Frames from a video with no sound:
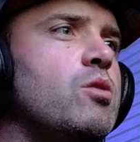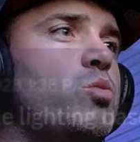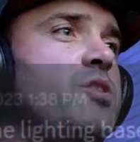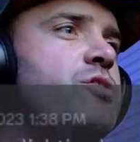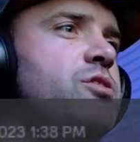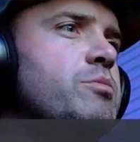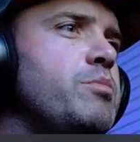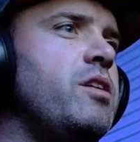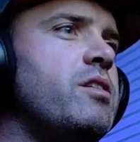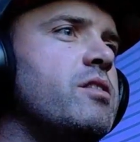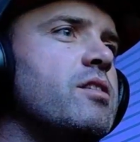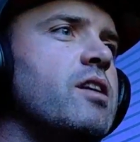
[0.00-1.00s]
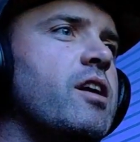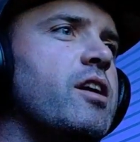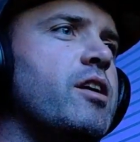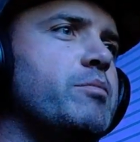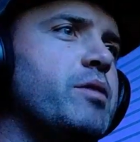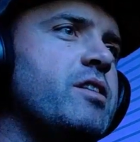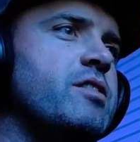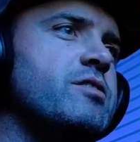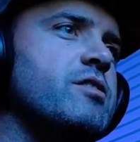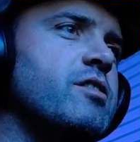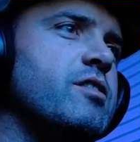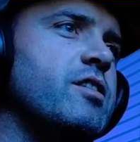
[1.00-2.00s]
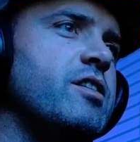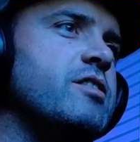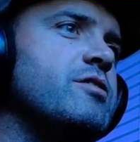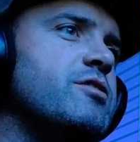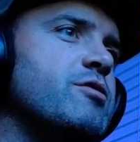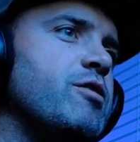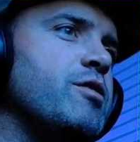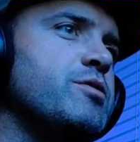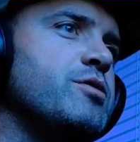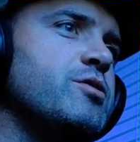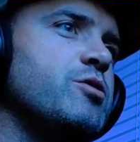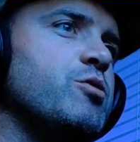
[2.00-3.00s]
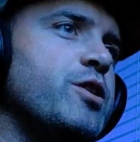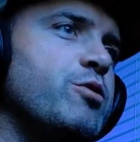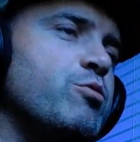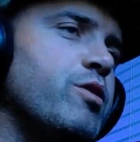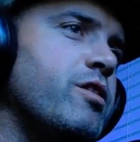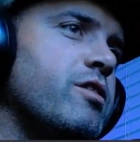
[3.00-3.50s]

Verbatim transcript: We should make the lighting based on Instagram story ring